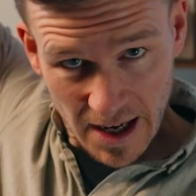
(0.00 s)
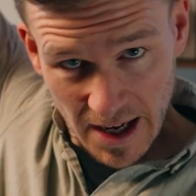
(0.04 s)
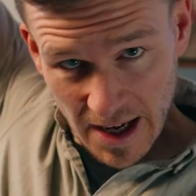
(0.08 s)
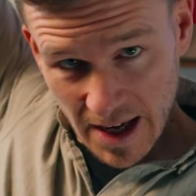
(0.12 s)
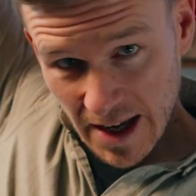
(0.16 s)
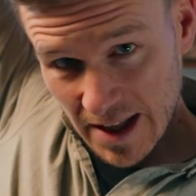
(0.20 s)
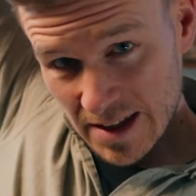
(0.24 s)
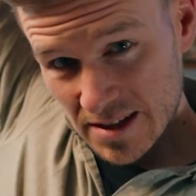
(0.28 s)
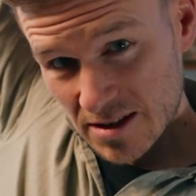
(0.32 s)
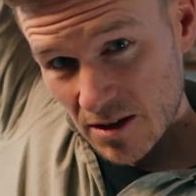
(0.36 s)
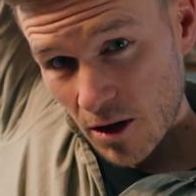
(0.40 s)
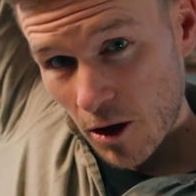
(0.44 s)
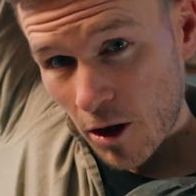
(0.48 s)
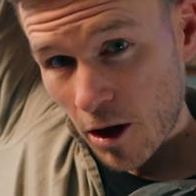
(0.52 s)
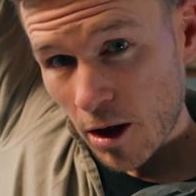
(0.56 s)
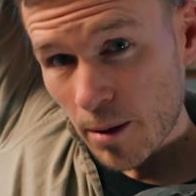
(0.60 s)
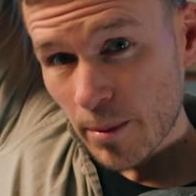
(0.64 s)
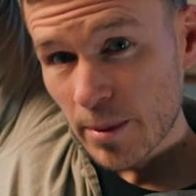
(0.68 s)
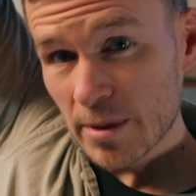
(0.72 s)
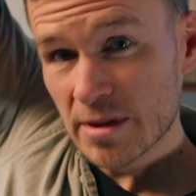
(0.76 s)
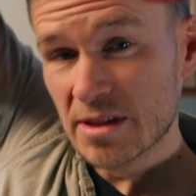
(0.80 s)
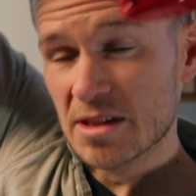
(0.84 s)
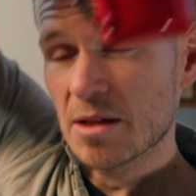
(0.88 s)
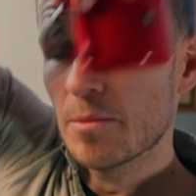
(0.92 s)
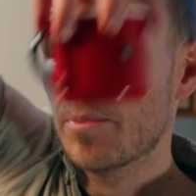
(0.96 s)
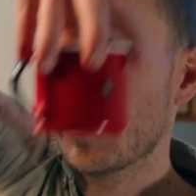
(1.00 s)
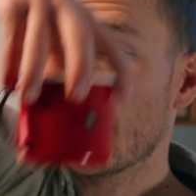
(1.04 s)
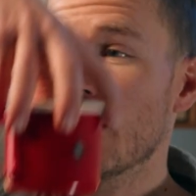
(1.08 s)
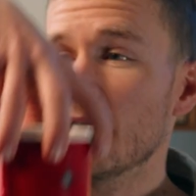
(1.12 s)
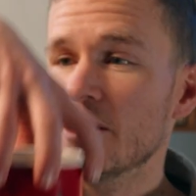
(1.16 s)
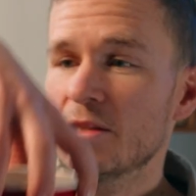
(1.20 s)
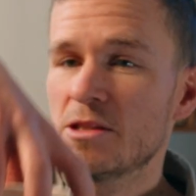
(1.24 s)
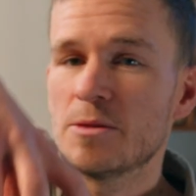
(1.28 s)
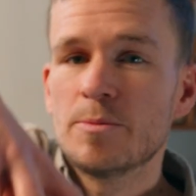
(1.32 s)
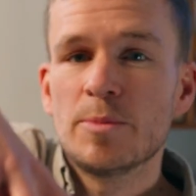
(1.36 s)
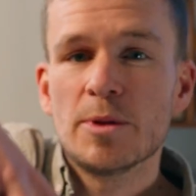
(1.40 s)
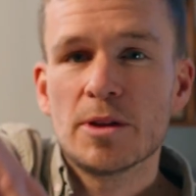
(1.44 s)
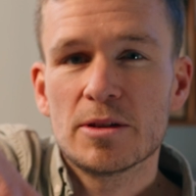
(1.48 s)
it's almost
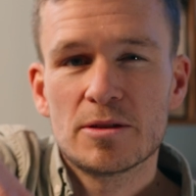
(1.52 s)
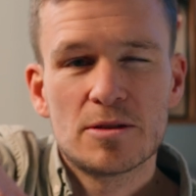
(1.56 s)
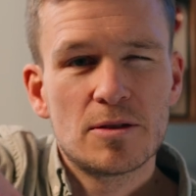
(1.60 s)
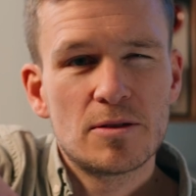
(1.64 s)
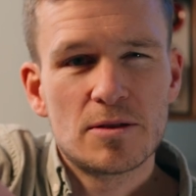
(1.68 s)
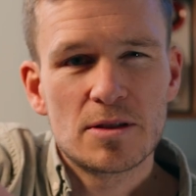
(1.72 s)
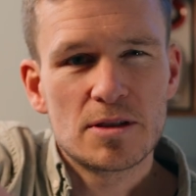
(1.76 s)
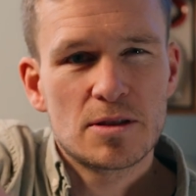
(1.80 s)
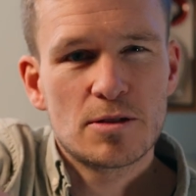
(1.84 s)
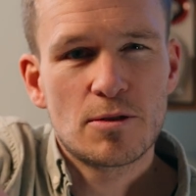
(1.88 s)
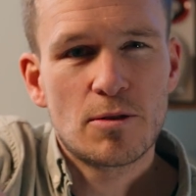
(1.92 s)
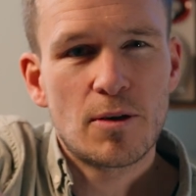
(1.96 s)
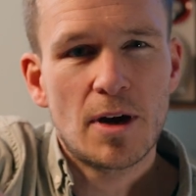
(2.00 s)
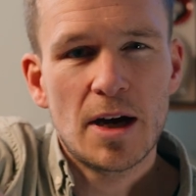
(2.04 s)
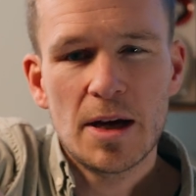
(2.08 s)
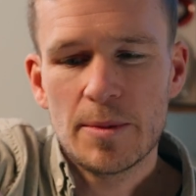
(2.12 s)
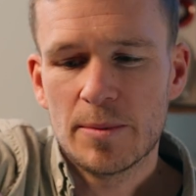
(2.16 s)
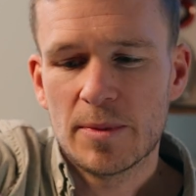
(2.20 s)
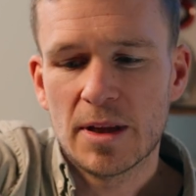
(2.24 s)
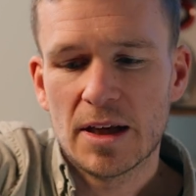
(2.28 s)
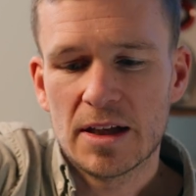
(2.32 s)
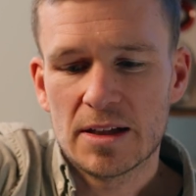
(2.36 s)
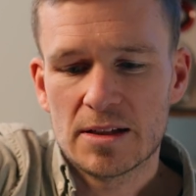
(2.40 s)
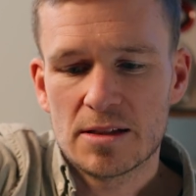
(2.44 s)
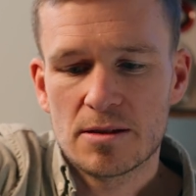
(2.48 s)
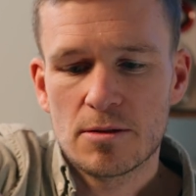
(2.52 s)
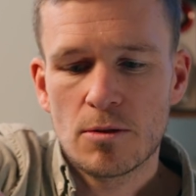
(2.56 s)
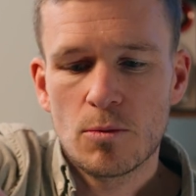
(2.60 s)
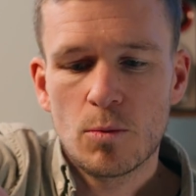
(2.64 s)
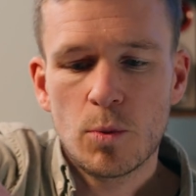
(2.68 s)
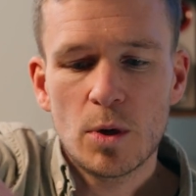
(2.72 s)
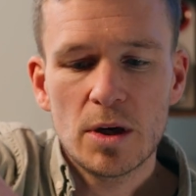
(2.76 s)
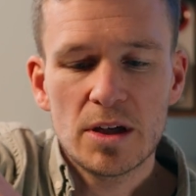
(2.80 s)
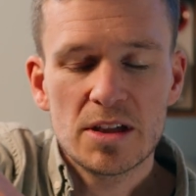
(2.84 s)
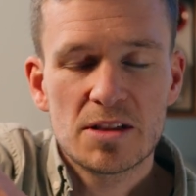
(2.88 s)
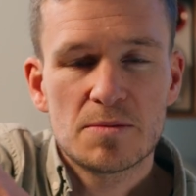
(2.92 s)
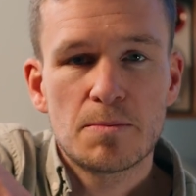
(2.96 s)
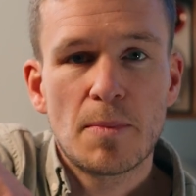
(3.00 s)
impossible to describe that. So
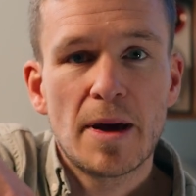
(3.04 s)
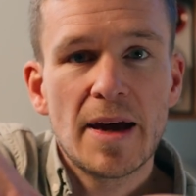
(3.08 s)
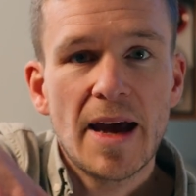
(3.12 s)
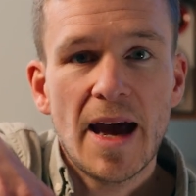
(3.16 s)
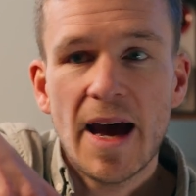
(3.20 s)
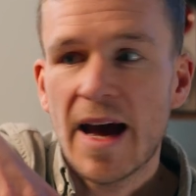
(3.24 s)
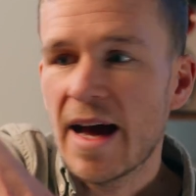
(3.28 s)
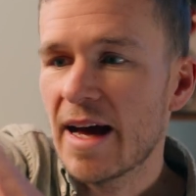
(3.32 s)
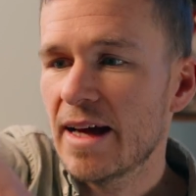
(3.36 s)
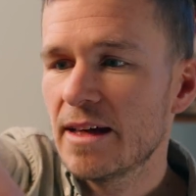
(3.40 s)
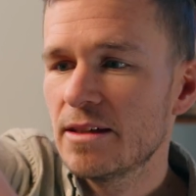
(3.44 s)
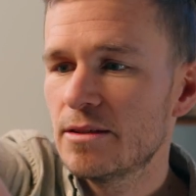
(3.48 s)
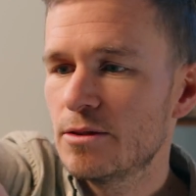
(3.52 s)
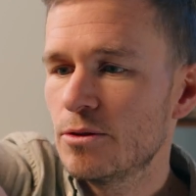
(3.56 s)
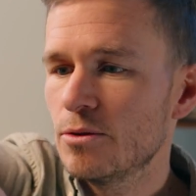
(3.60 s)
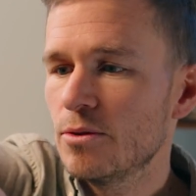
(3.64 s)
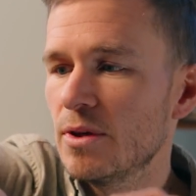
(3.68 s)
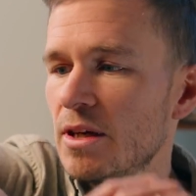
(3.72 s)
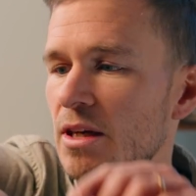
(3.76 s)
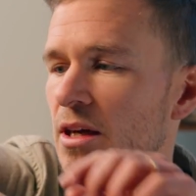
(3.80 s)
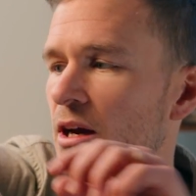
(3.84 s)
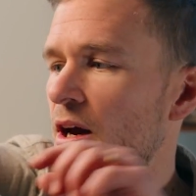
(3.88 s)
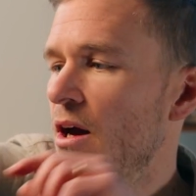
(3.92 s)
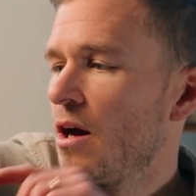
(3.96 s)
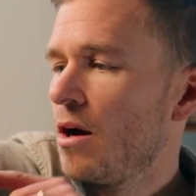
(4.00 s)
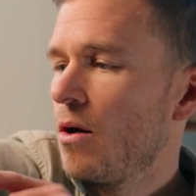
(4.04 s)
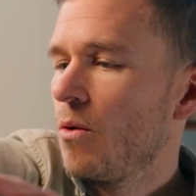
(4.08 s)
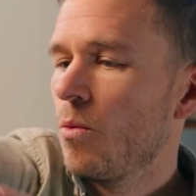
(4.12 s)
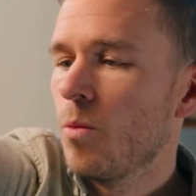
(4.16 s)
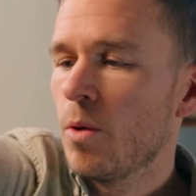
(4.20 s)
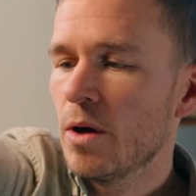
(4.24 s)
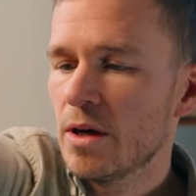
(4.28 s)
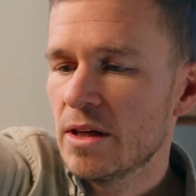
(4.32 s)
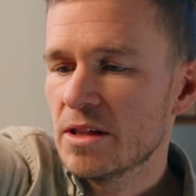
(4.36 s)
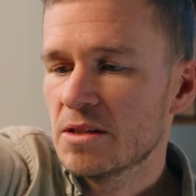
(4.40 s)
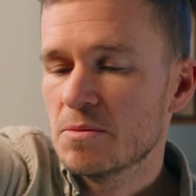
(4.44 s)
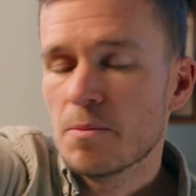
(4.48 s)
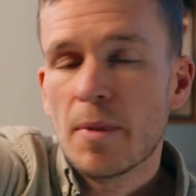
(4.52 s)
what is my hand doing?
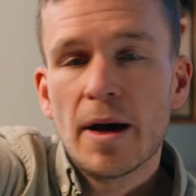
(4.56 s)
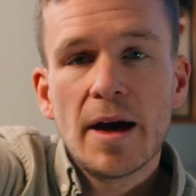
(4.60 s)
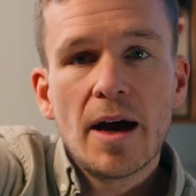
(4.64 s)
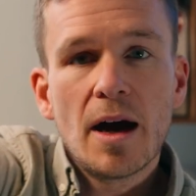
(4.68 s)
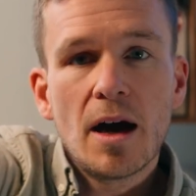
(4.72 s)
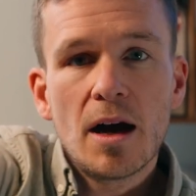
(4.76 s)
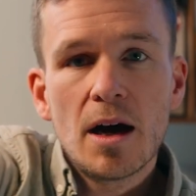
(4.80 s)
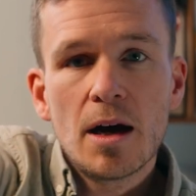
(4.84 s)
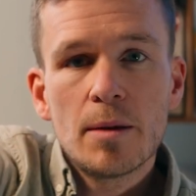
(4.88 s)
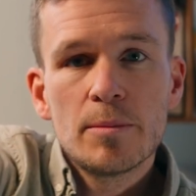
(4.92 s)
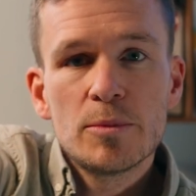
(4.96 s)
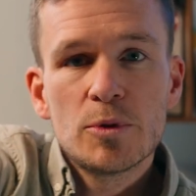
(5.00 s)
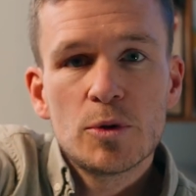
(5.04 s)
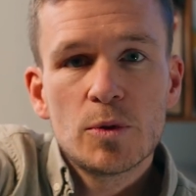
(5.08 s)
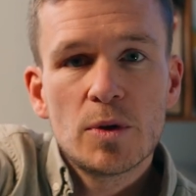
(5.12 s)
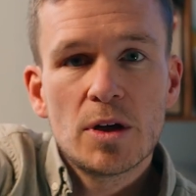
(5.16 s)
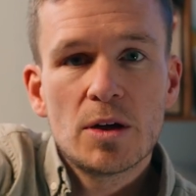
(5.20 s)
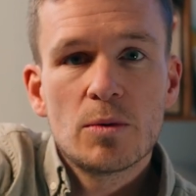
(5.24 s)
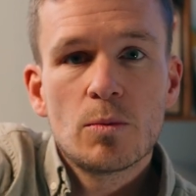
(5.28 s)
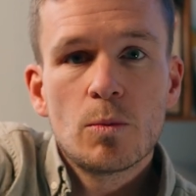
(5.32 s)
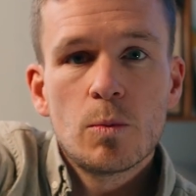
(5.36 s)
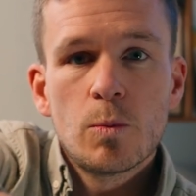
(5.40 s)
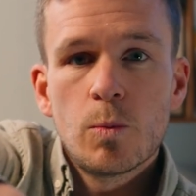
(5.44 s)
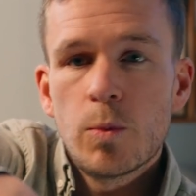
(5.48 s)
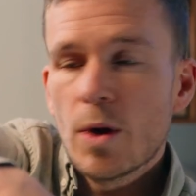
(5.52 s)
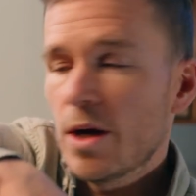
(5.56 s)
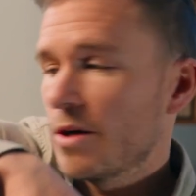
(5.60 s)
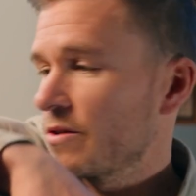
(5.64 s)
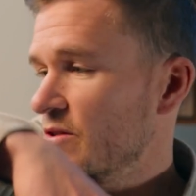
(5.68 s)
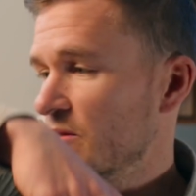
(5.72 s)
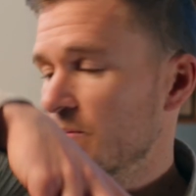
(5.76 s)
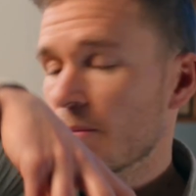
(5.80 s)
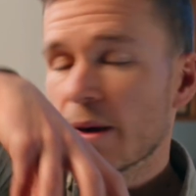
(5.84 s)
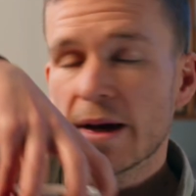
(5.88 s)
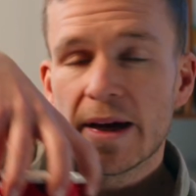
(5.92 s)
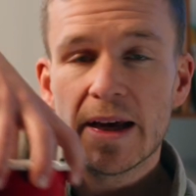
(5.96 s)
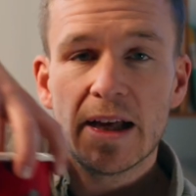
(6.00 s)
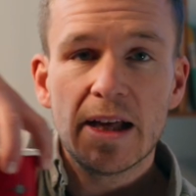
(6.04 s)
What is my arm doing? Where
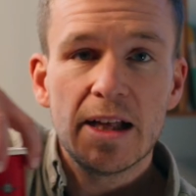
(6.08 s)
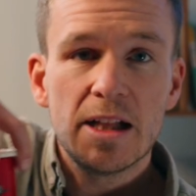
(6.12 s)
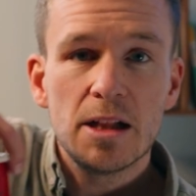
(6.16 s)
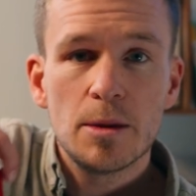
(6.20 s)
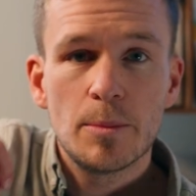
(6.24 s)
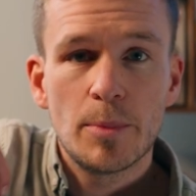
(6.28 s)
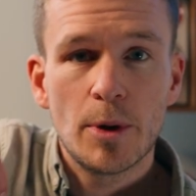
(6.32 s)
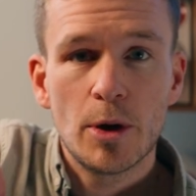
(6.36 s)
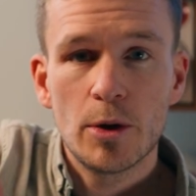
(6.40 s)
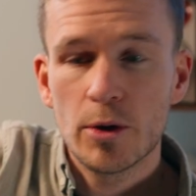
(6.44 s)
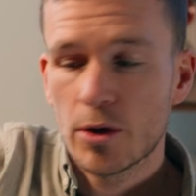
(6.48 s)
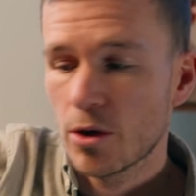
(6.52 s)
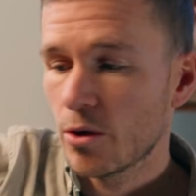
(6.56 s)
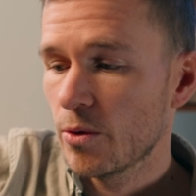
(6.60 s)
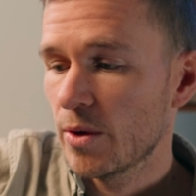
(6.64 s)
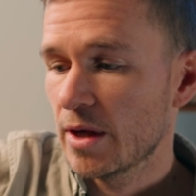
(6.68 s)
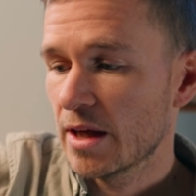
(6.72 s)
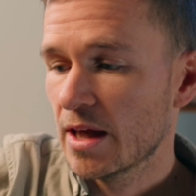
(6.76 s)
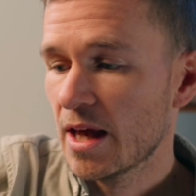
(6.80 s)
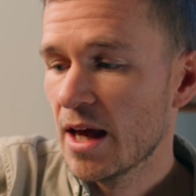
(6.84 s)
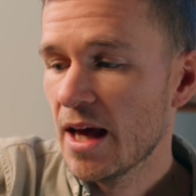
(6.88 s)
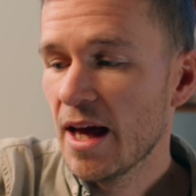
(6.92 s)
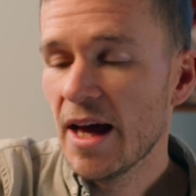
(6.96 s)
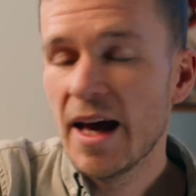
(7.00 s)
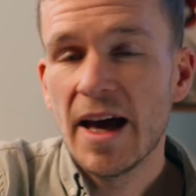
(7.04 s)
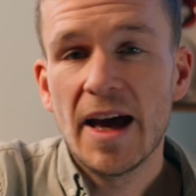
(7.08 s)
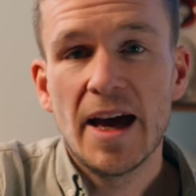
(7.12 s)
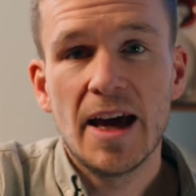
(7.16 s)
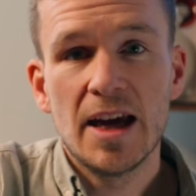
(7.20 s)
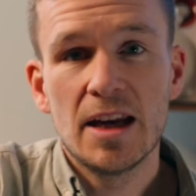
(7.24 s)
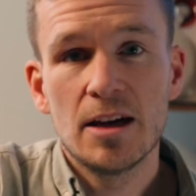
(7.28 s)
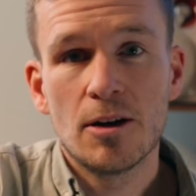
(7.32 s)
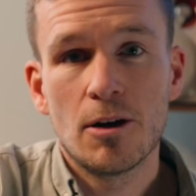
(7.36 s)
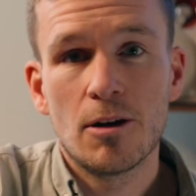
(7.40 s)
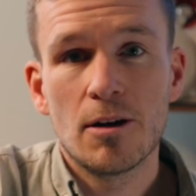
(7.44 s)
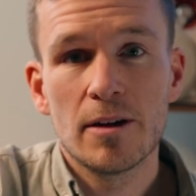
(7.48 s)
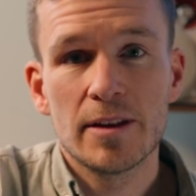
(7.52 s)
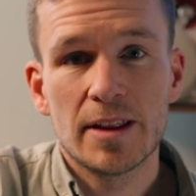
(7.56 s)
is my elbow going?
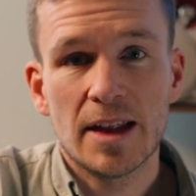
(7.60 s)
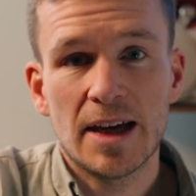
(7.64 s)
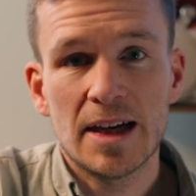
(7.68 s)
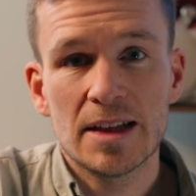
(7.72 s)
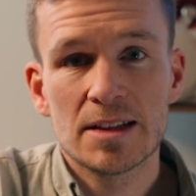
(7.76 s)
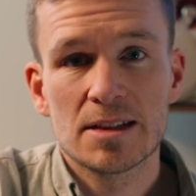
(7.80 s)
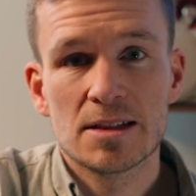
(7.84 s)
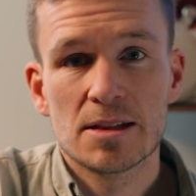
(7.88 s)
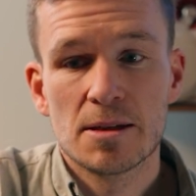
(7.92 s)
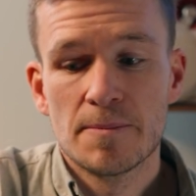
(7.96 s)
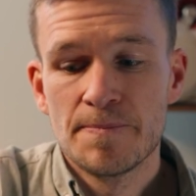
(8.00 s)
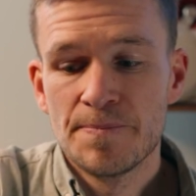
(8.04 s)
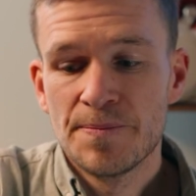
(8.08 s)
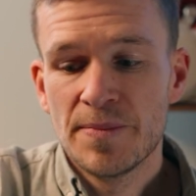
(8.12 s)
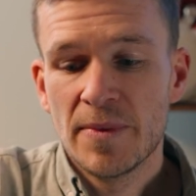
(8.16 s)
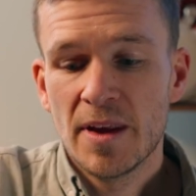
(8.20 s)
And all that.